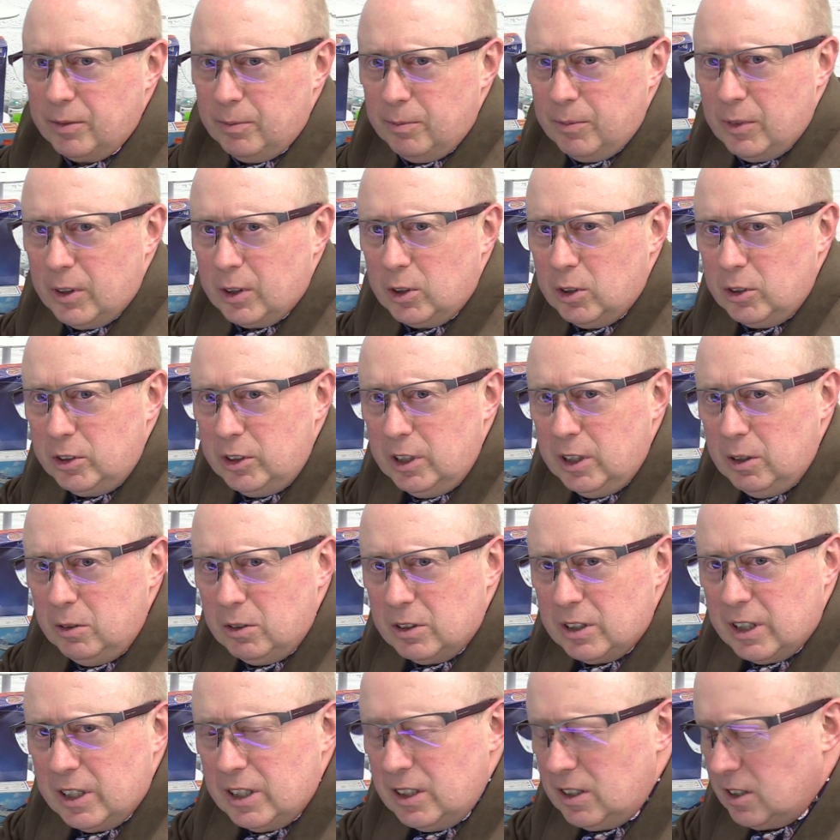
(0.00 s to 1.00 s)
the good
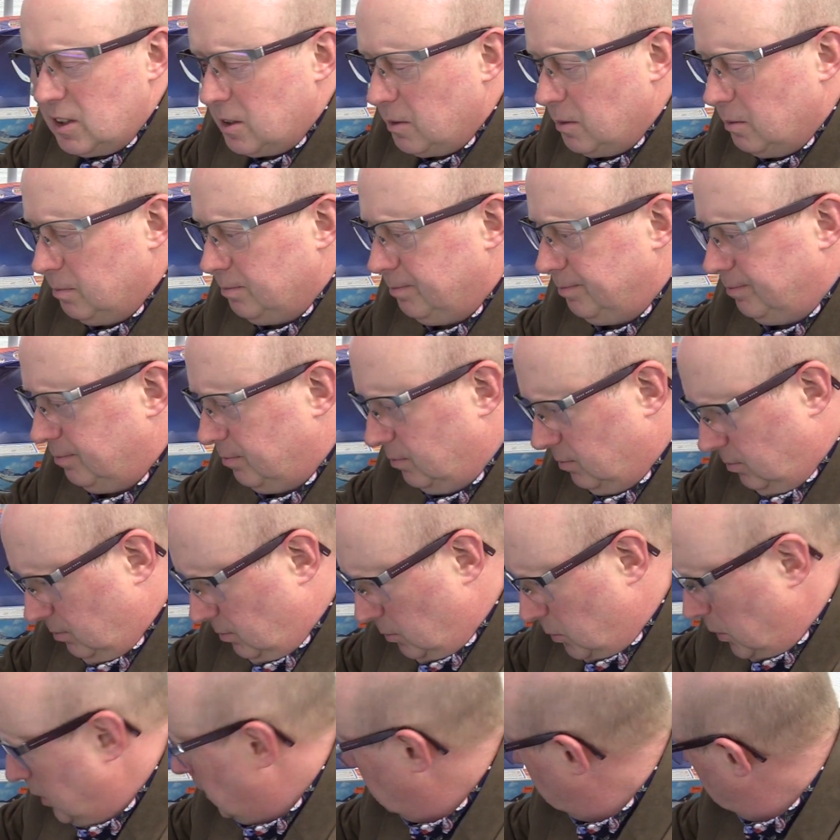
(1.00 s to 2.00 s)
news is
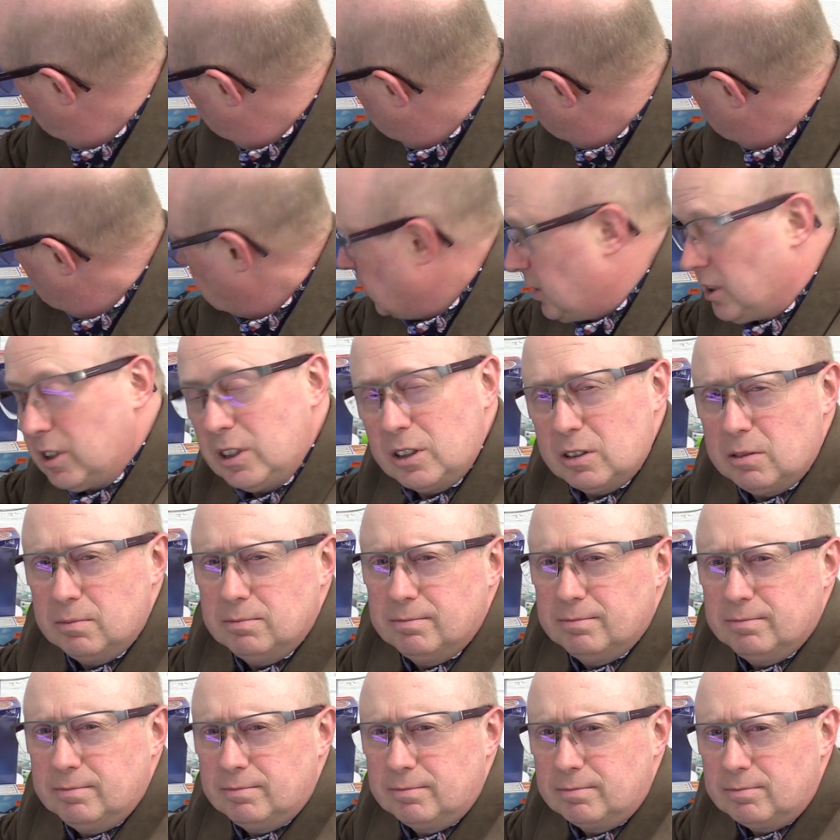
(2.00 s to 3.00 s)
we're going to look at this
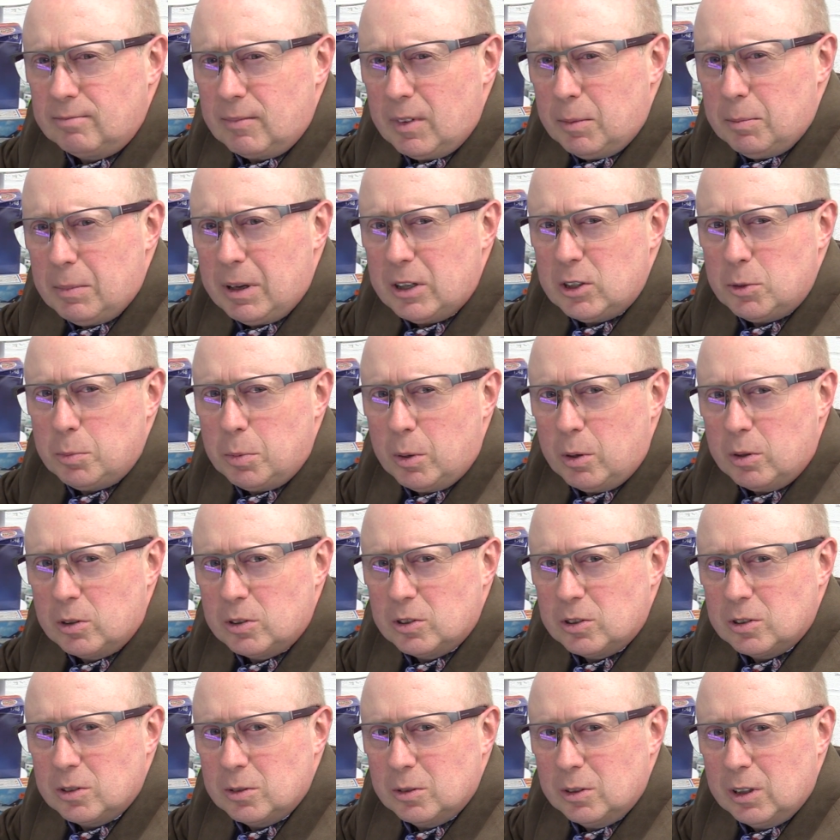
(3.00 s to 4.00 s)

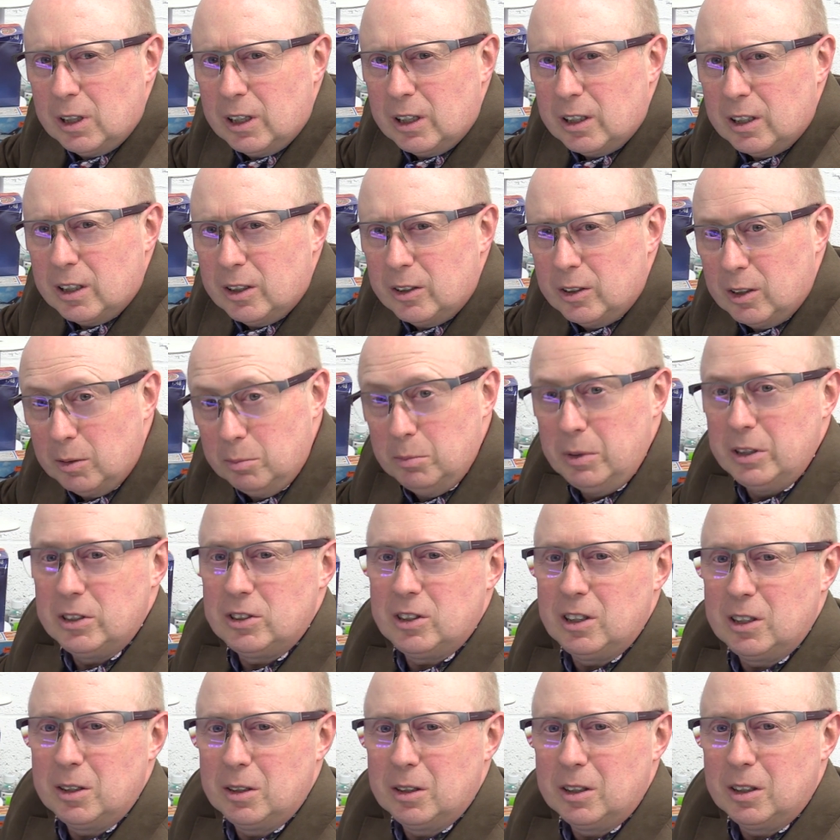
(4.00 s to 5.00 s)
Matchbox, the
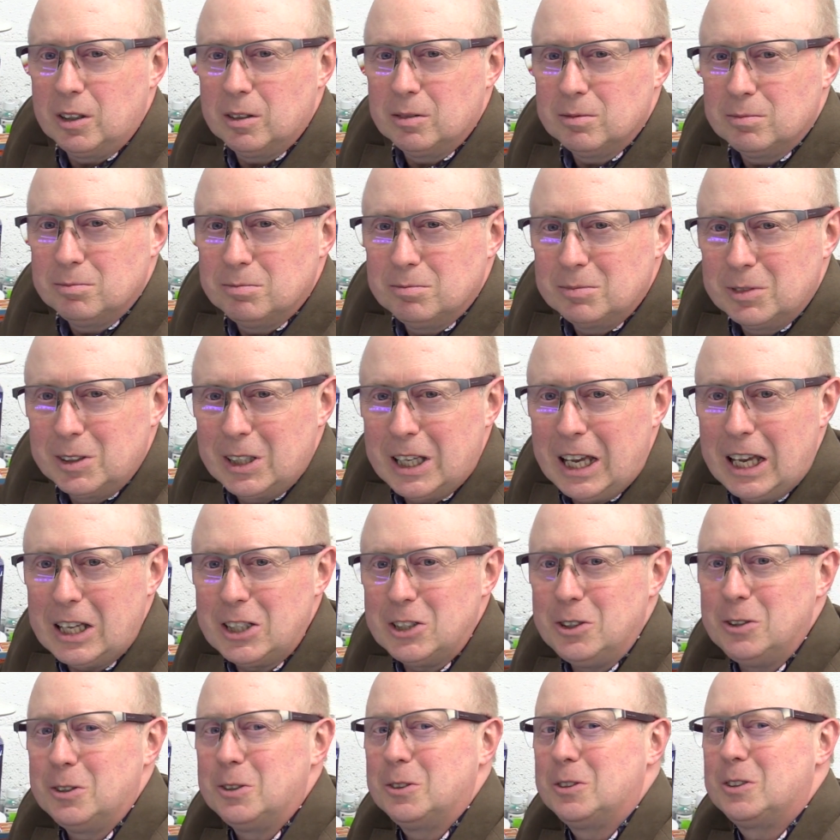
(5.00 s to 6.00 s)
missing
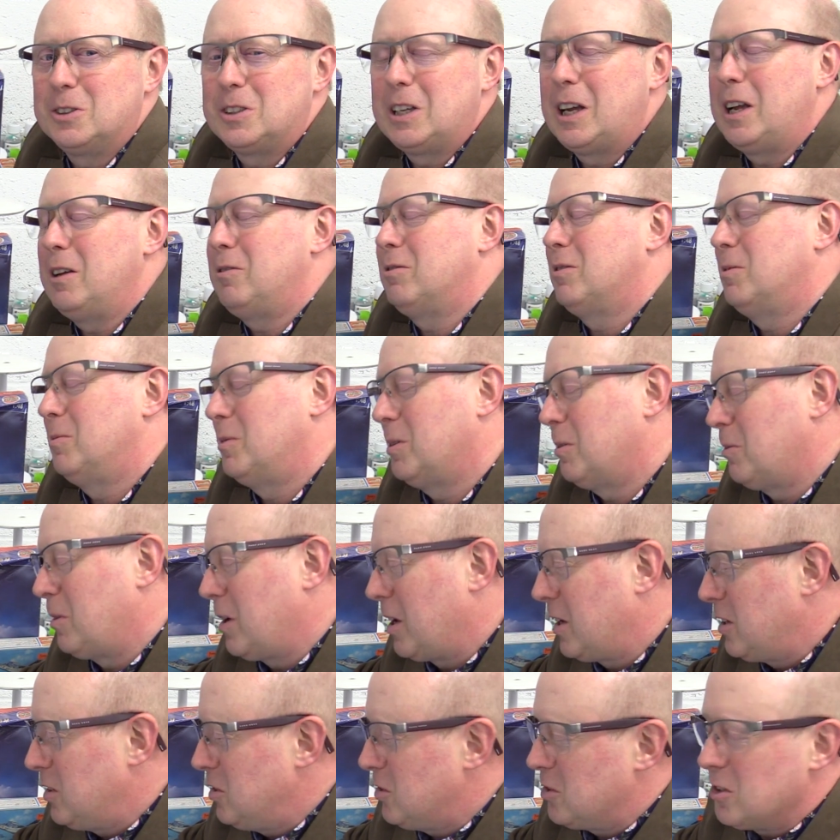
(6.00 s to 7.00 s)
kit, you could say, from the
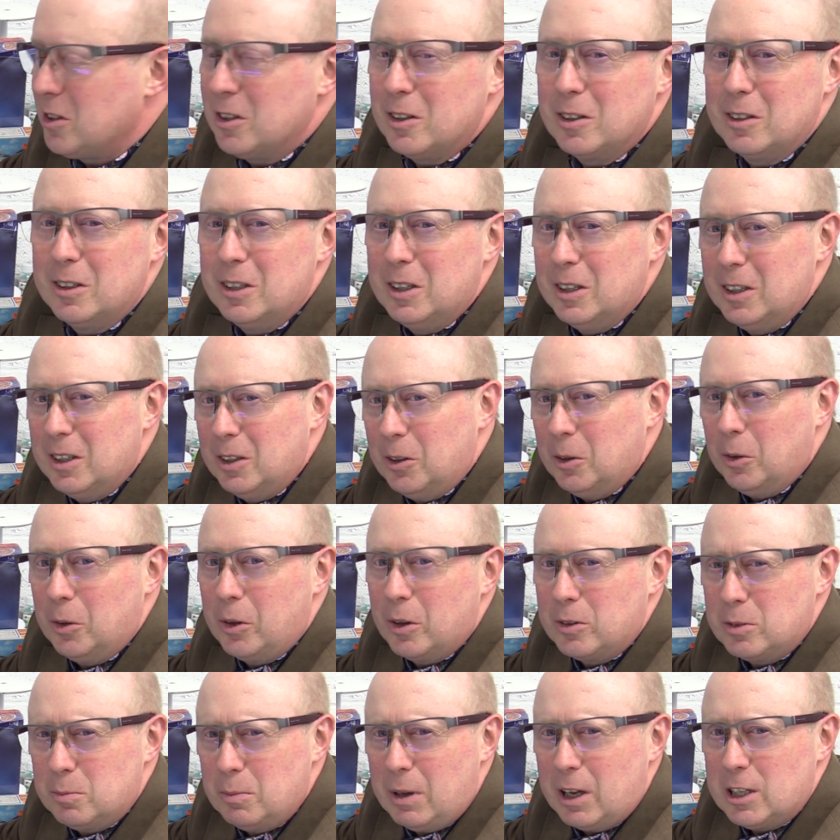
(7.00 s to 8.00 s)
range that all
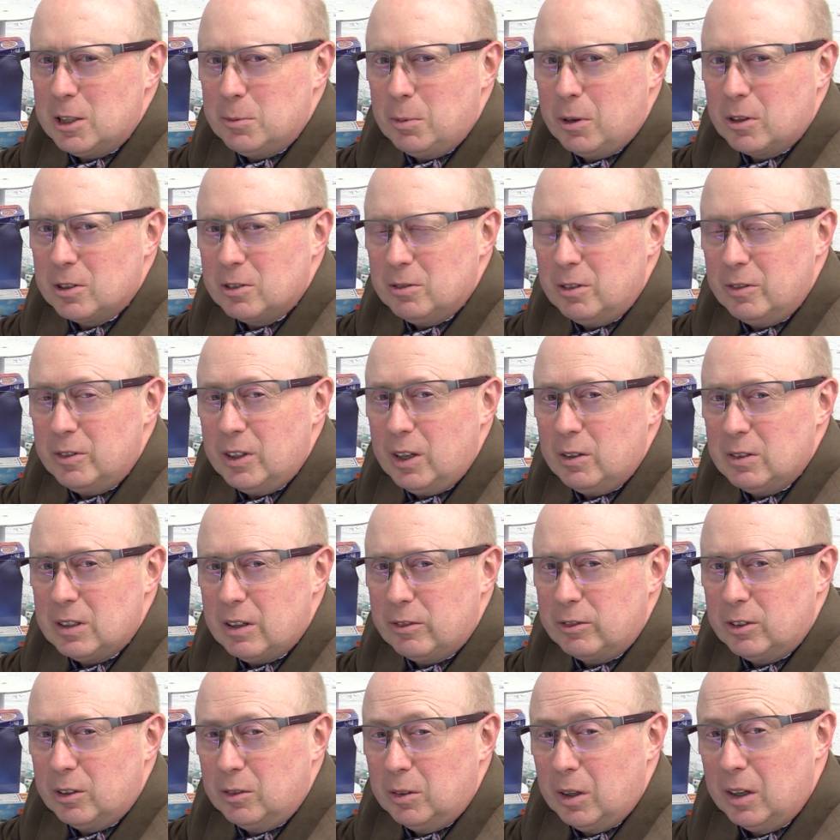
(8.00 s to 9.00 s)
those Matchbox reviews
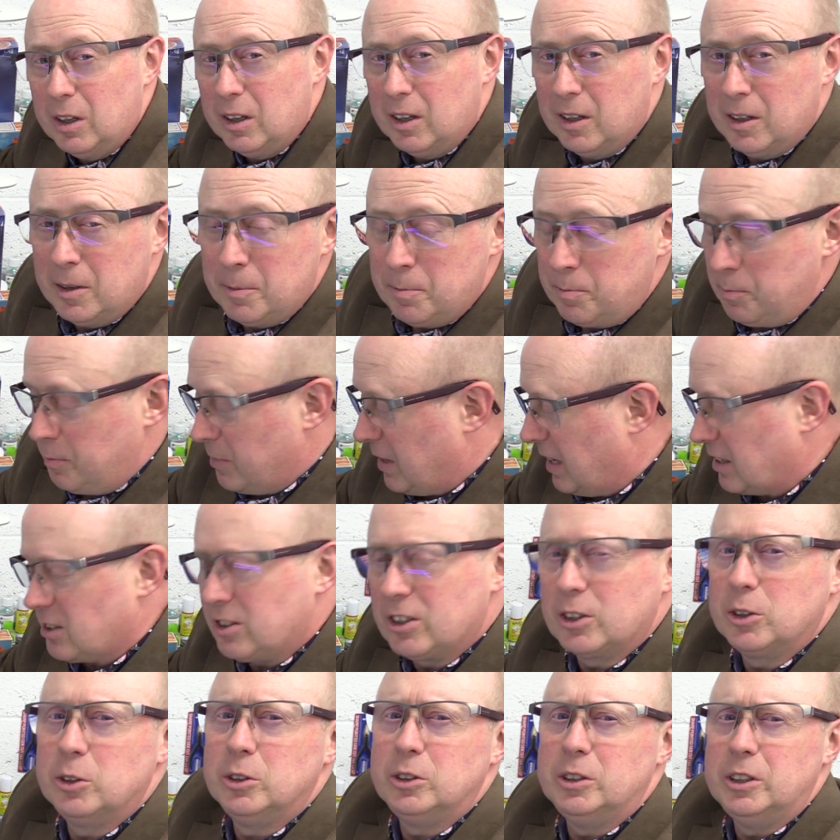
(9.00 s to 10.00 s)
I've done.
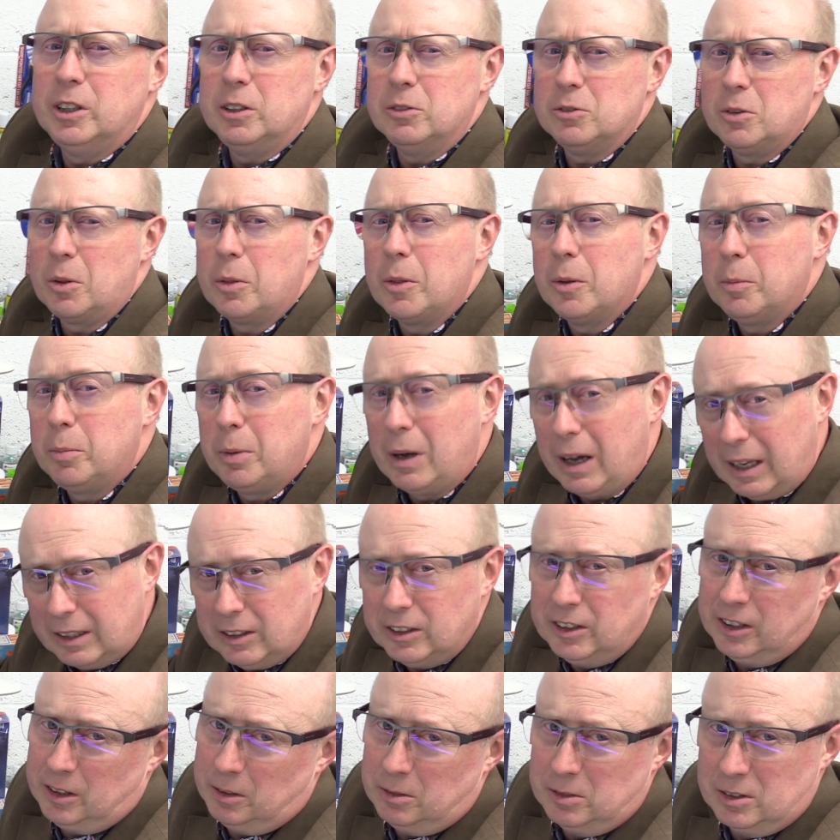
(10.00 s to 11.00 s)
That's the good news. The
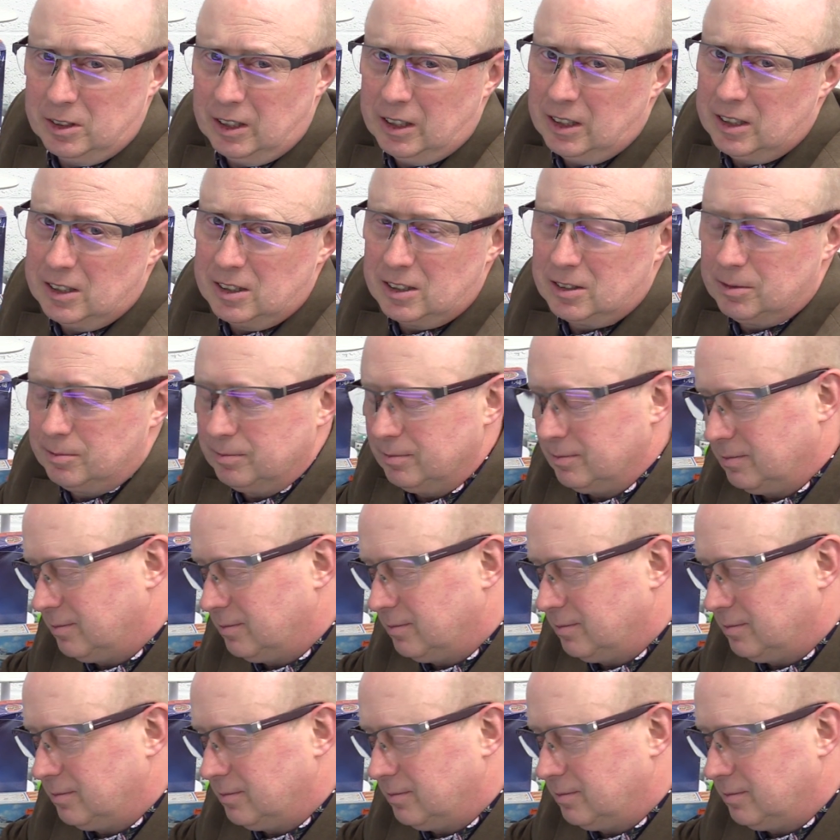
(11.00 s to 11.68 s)
bad news is,